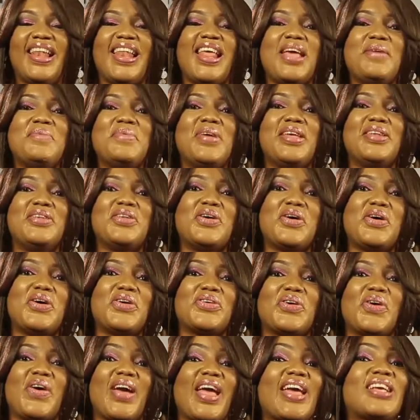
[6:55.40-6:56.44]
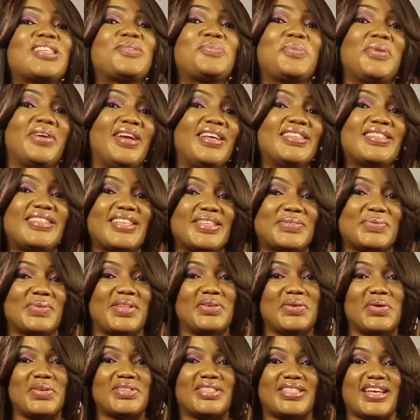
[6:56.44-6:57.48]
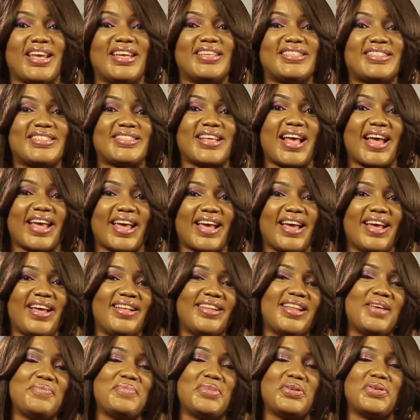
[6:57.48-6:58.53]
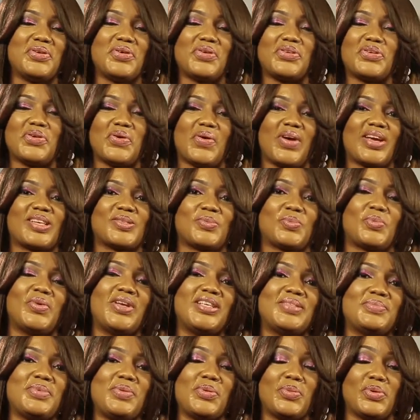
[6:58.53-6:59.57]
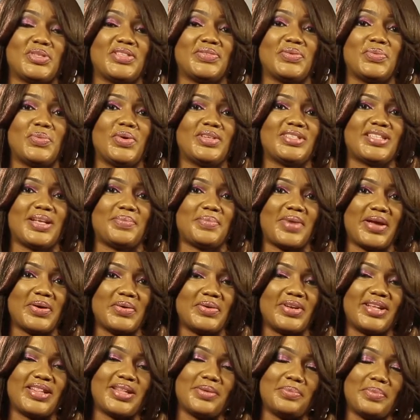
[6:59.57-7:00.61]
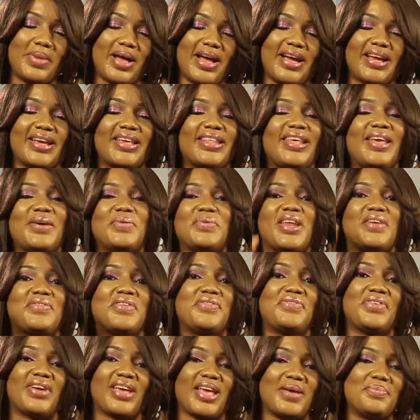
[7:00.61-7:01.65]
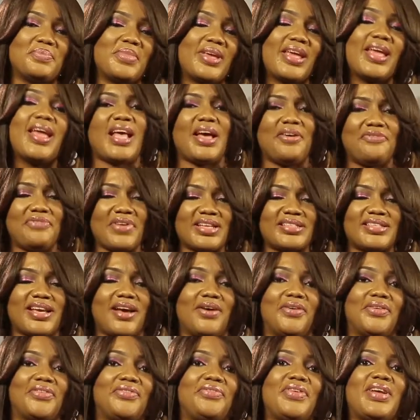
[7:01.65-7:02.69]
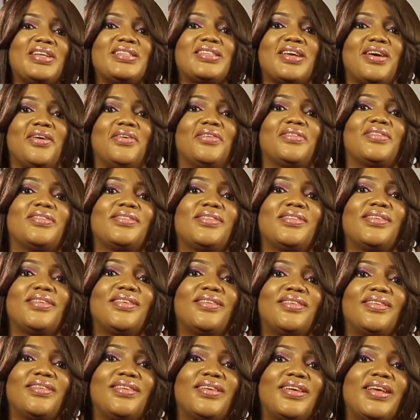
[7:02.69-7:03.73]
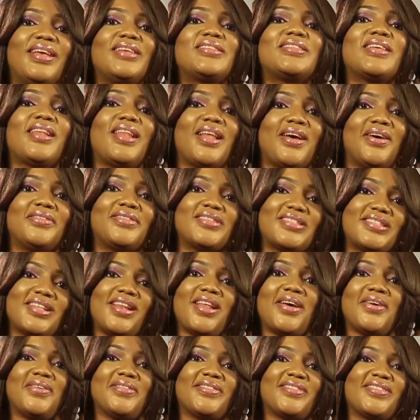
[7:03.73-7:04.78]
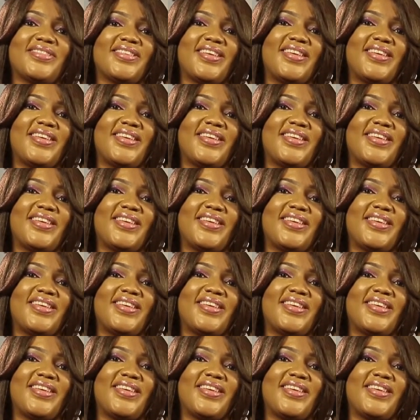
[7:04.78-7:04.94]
let me know your experiences with the no change saga. Let me know your experience. Maybe it was worse than my own at the bank. They will never forget me. And vent out, vent out. It's allowed, it's allowed.